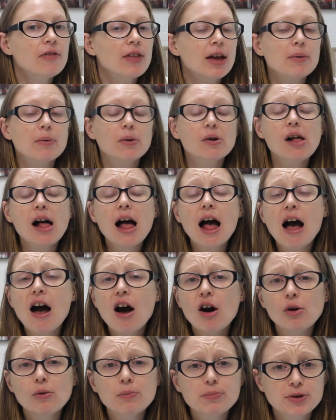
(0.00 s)
They will
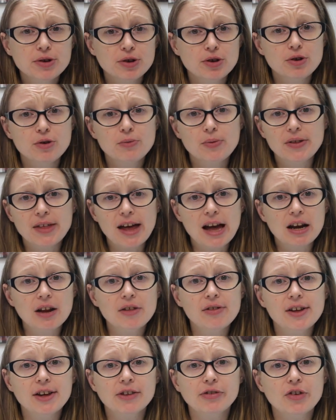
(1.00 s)
help you with
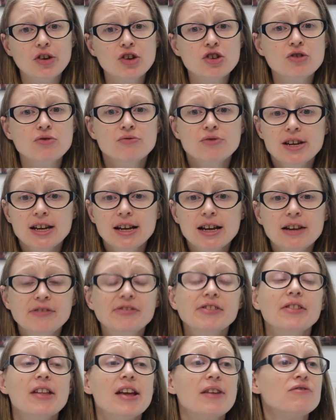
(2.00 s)
anything that you need.